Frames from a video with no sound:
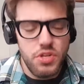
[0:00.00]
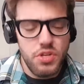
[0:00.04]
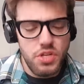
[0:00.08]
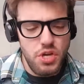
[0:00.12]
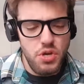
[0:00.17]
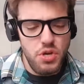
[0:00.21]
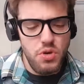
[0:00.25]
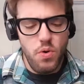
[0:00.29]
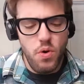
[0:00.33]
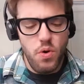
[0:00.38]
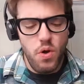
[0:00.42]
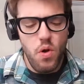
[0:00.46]

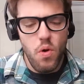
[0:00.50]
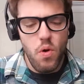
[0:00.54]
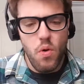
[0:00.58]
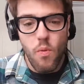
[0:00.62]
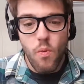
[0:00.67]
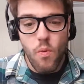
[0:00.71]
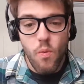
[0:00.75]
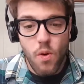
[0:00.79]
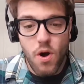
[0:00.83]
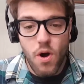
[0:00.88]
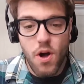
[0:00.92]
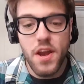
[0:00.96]
two,
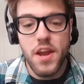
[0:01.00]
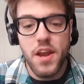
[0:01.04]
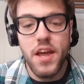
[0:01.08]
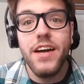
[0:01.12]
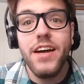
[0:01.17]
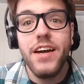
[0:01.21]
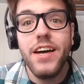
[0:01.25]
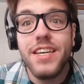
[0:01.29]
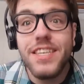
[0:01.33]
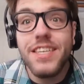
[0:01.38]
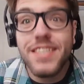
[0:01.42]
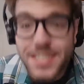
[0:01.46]
one,
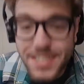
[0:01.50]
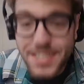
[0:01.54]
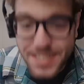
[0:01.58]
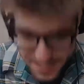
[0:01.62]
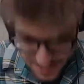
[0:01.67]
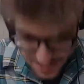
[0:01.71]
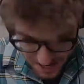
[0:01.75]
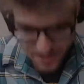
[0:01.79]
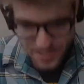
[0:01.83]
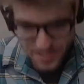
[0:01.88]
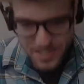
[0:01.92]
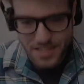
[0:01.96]

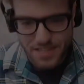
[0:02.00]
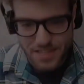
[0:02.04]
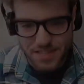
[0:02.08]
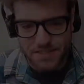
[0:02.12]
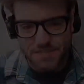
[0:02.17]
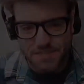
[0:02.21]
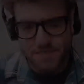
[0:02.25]
start